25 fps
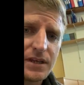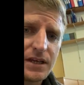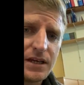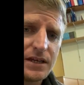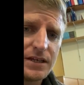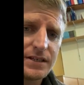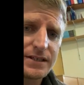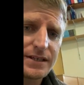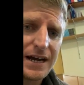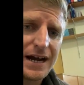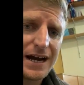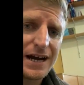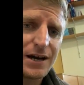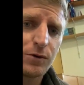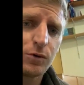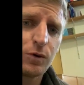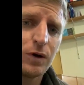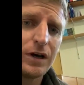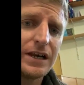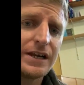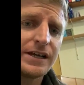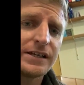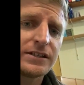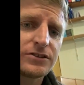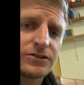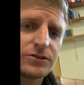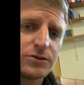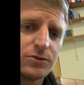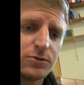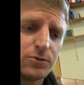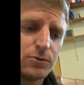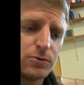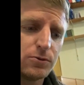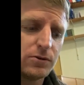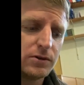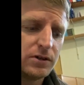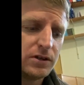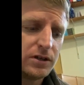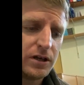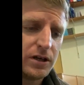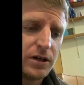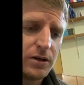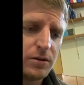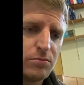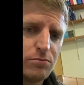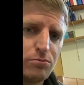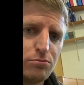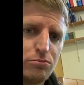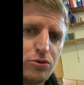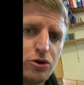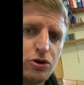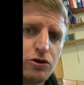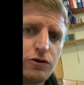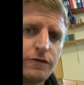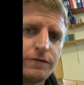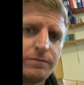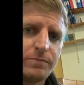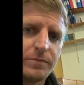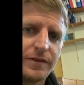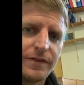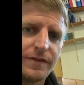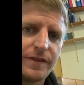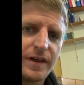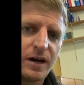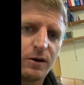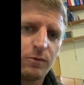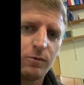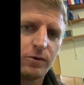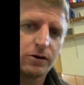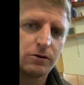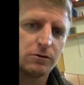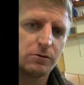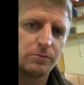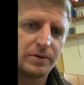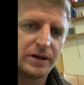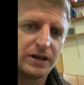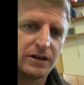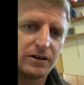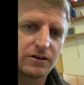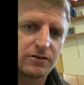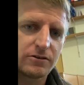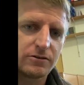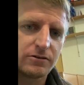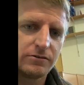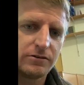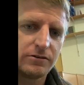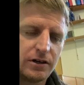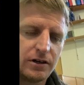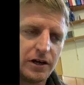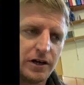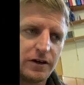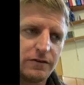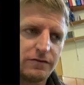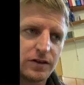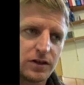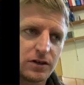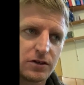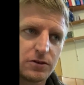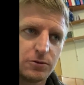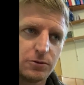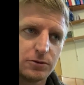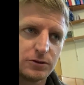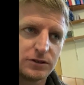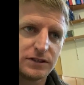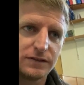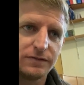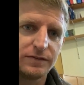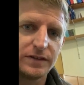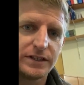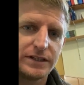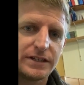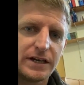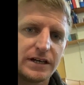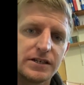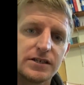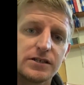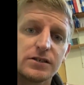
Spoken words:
is how little movement there will be over the course of the day.